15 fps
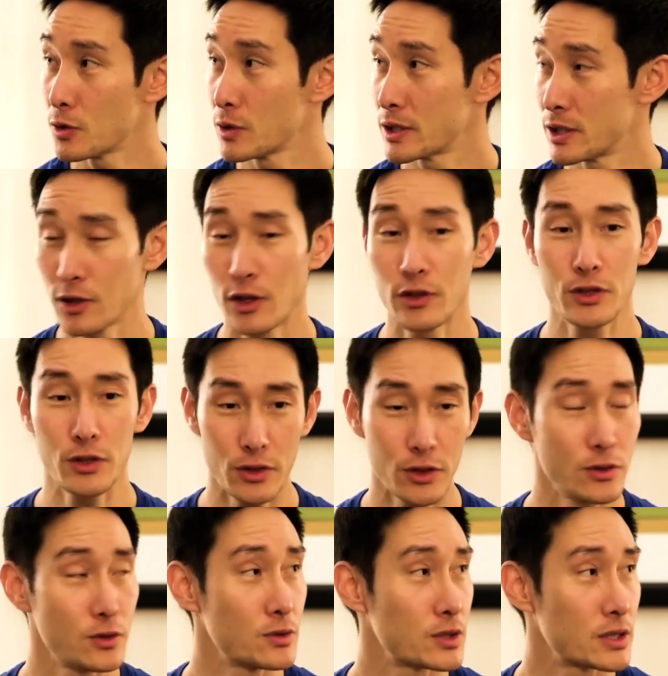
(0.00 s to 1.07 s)
which is also
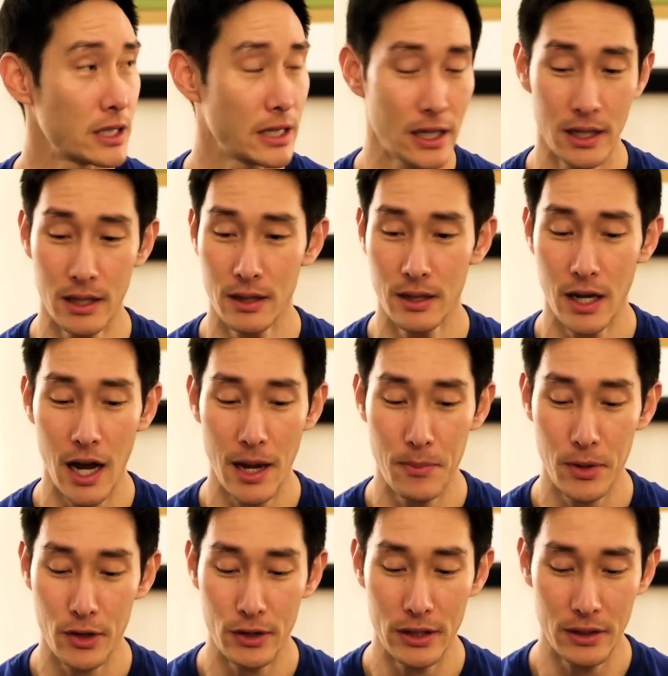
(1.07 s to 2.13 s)
used in the
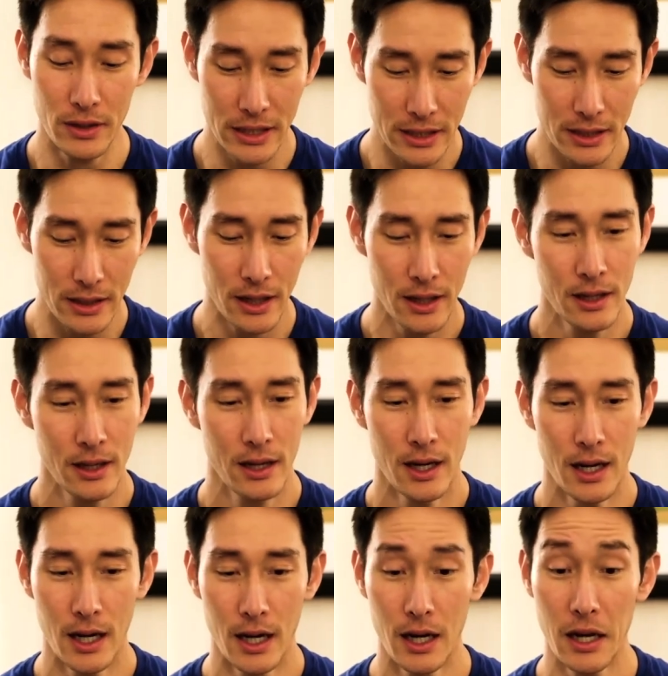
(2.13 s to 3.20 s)
Hyperion Elite
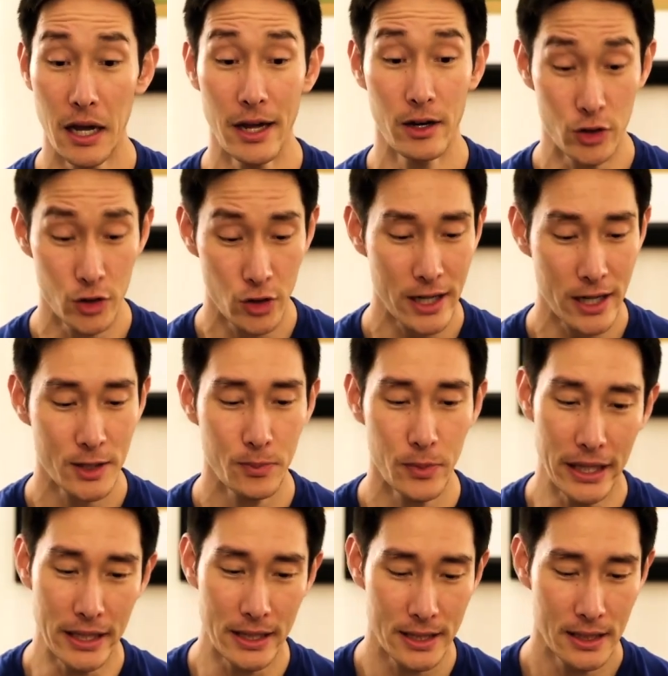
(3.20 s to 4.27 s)
and our track
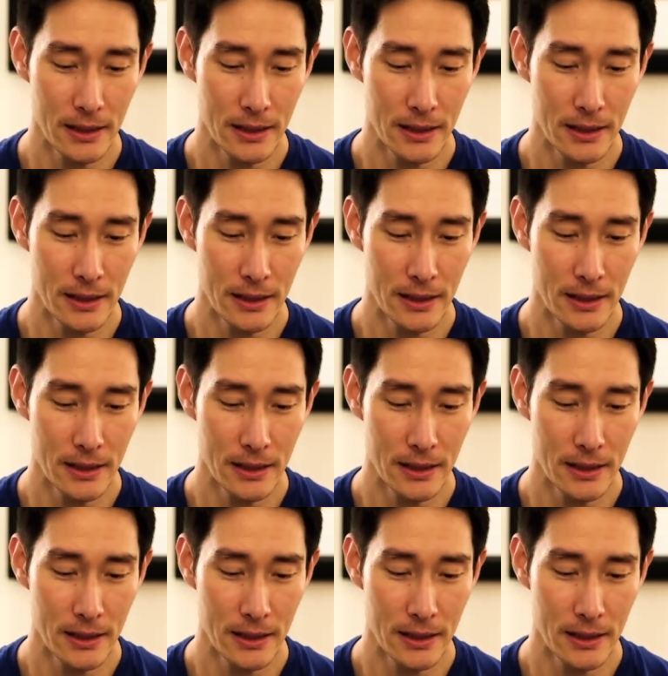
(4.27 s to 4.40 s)
spikes.